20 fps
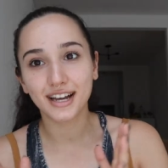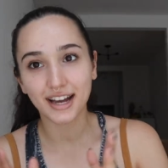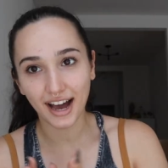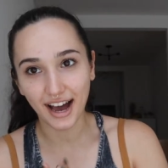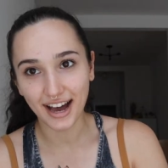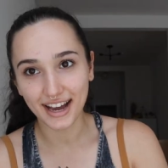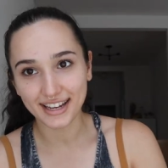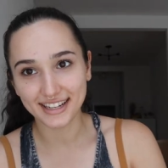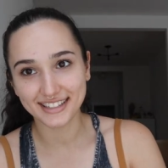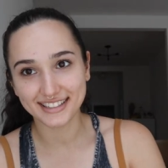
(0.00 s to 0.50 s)

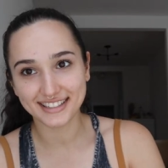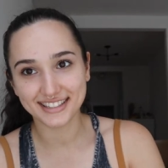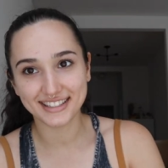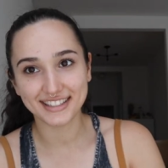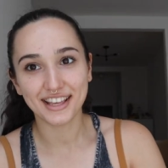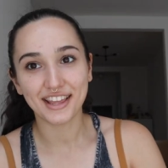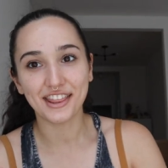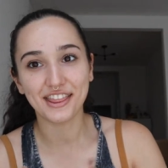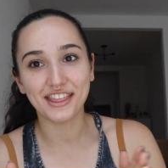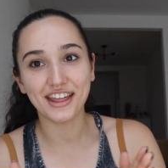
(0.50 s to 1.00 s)

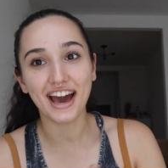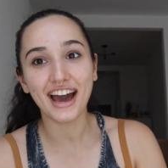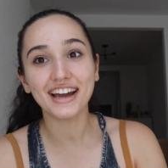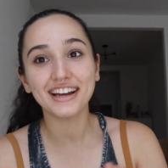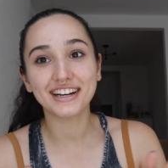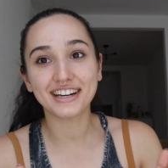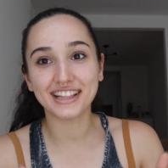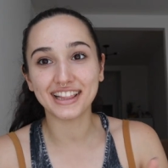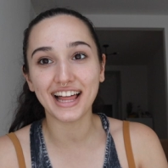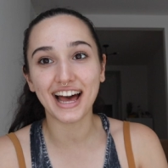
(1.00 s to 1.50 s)
Guys,
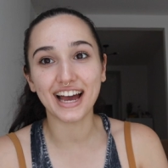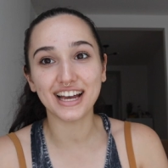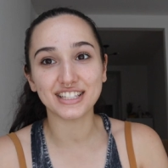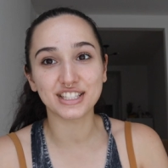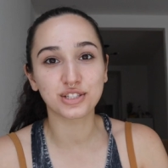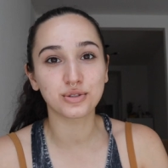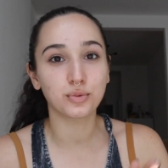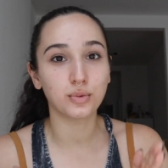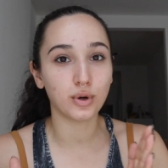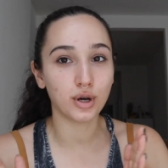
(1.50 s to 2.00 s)
that
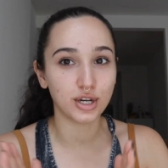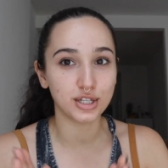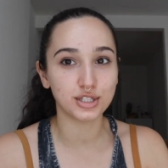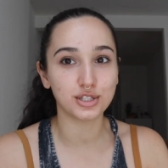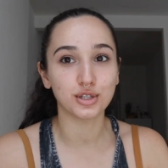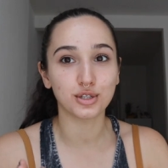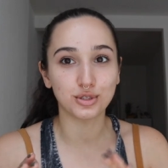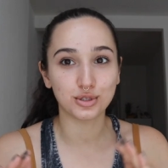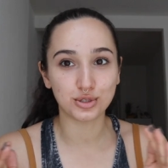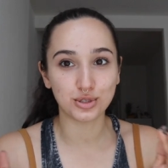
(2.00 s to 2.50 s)
class
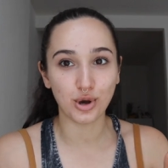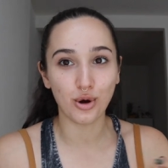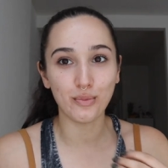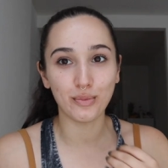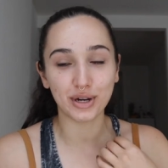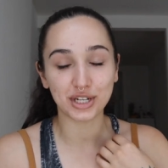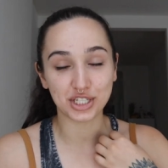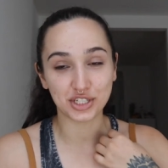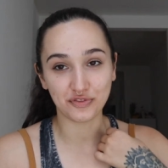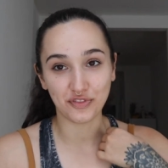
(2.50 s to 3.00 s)
was so
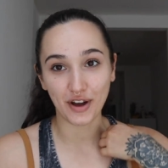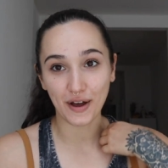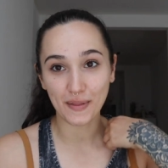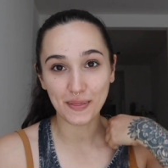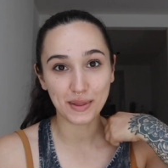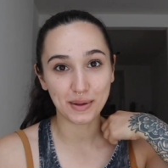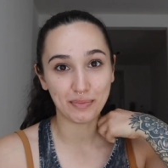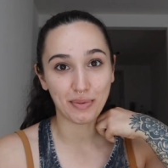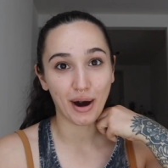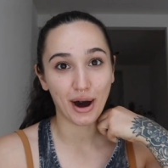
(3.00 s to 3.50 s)
much
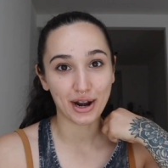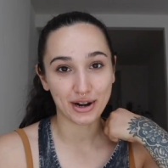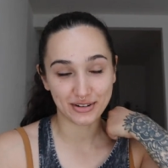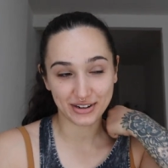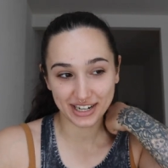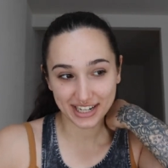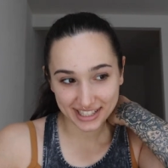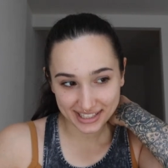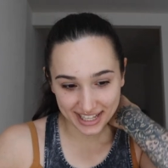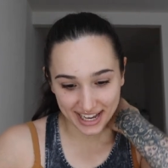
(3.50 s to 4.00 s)
fun, the
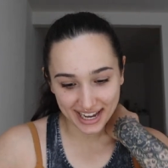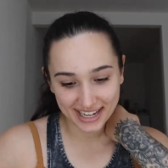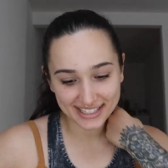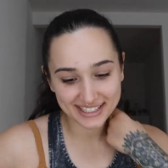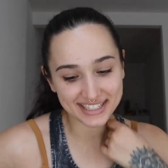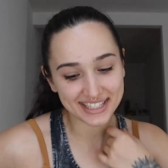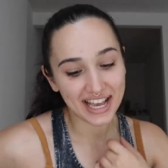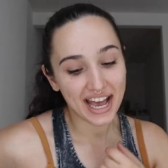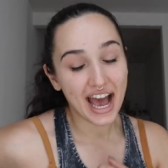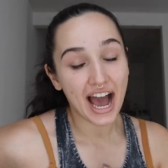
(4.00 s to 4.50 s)
pottery
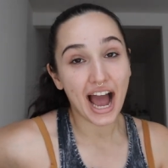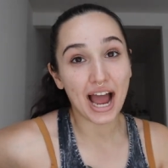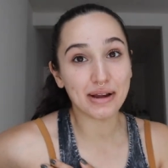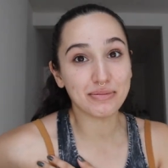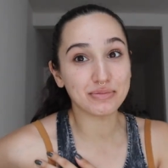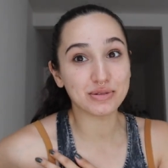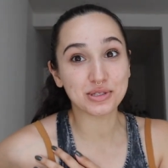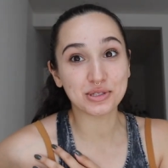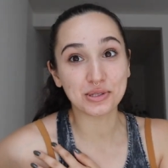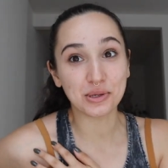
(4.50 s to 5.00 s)
class.
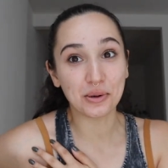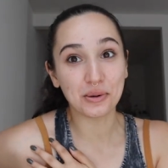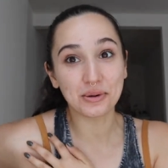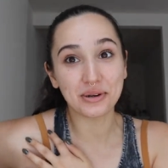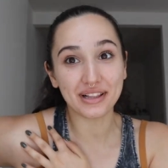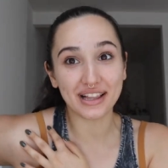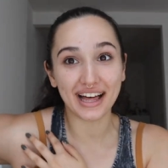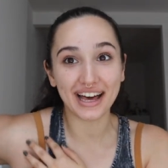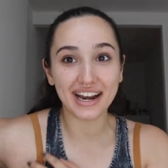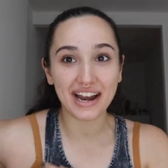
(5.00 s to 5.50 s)
I'm so
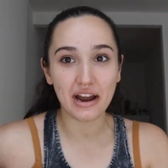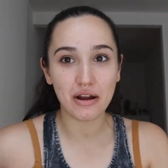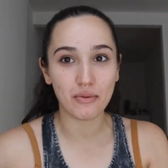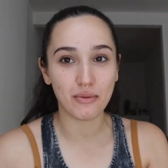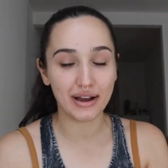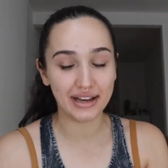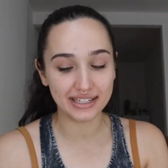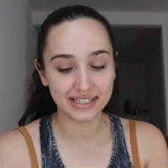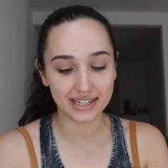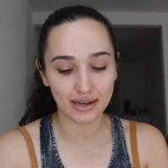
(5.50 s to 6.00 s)
glad I
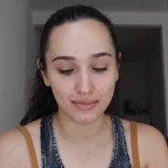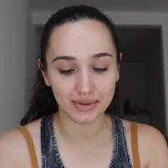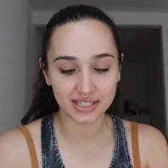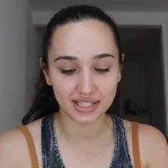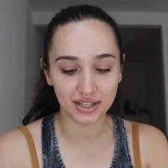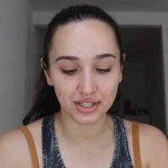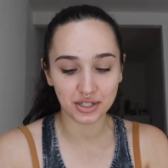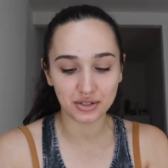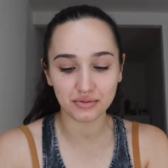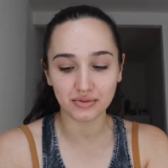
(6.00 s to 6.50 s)
went. I'm gonna
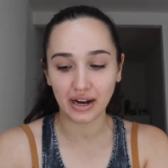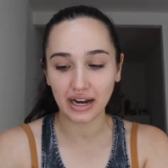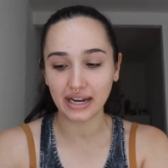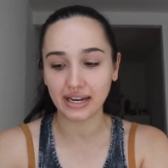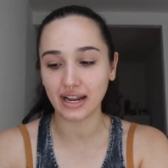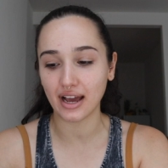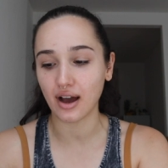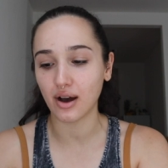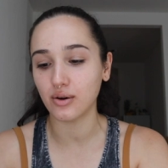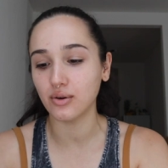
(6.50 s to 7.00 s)
tell you right
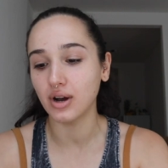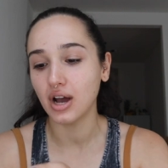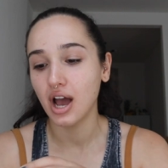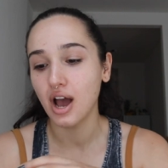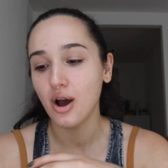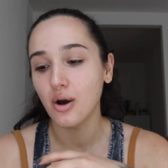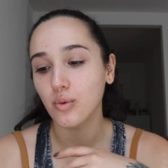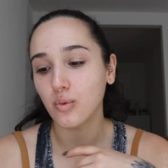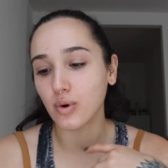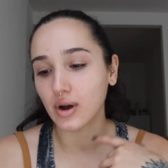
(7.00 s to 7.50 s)
now
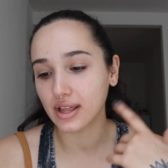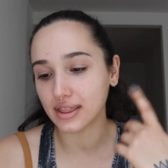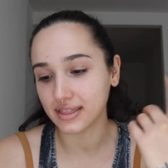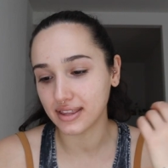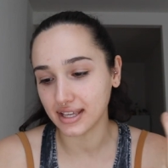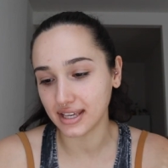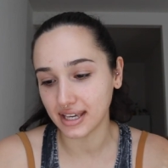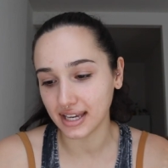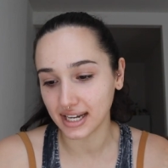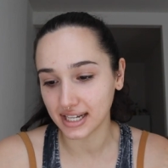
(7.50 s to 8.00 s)
what
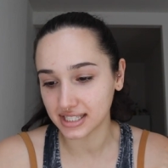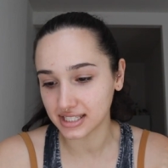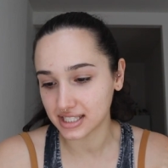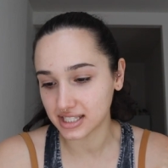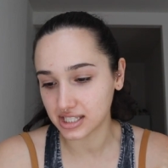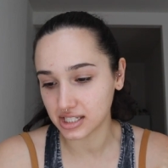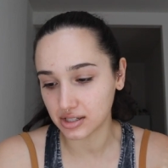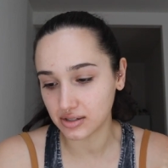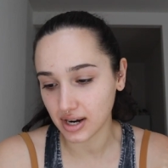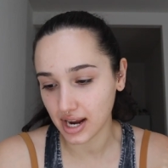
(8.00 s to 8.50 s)
the
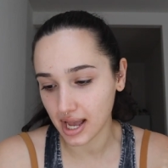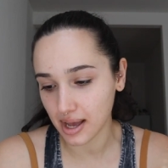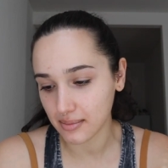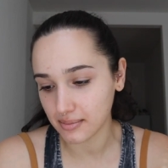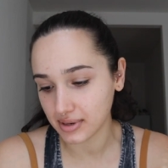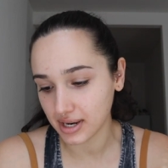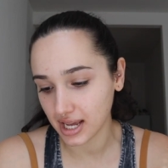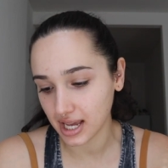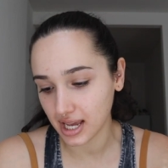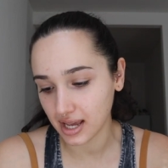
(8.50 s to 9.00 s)

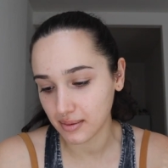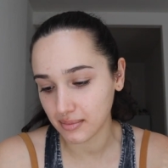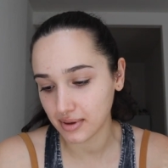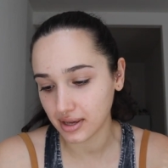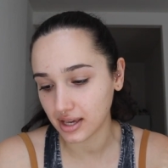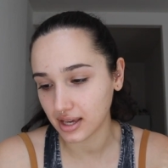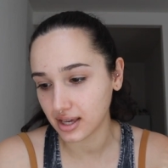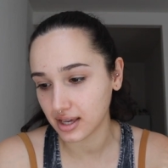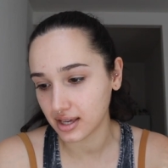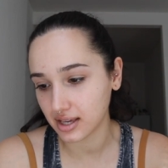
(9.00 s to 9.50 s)
Instagram name
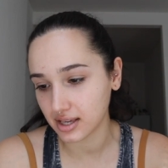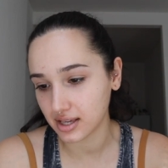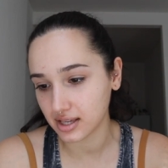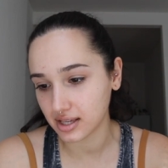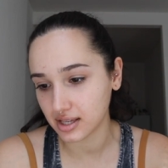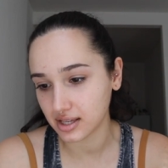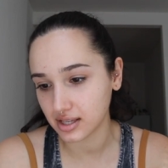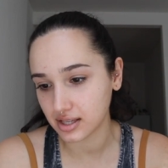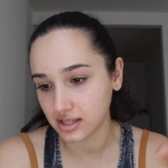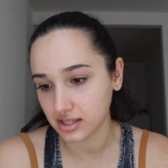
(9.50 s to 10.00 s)

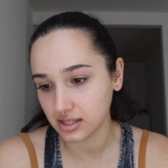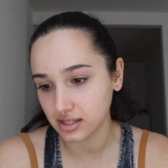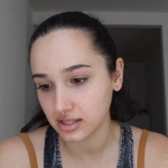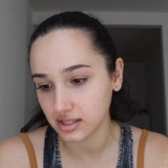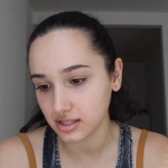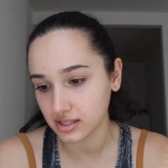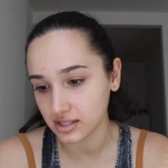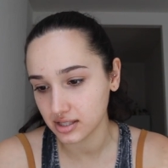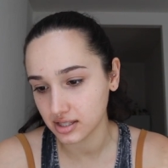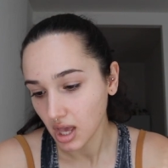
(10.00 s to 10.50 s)

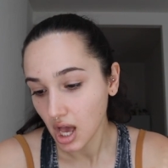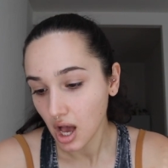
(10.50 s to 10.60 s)
is.